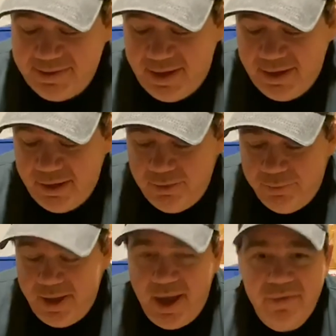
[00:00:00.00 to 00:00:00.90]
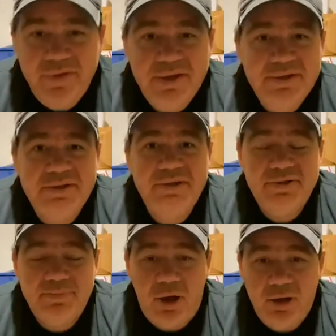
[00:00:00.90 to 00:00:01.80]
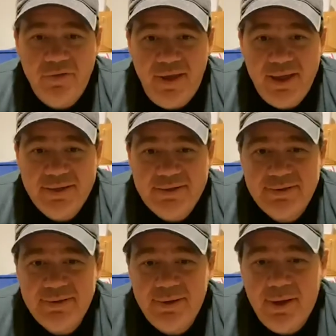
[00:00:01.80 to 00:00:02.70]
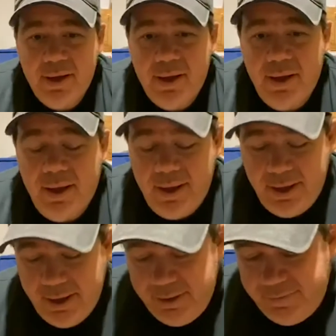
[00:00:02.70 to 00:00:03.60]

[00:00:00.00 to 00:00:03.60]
we have these small events and,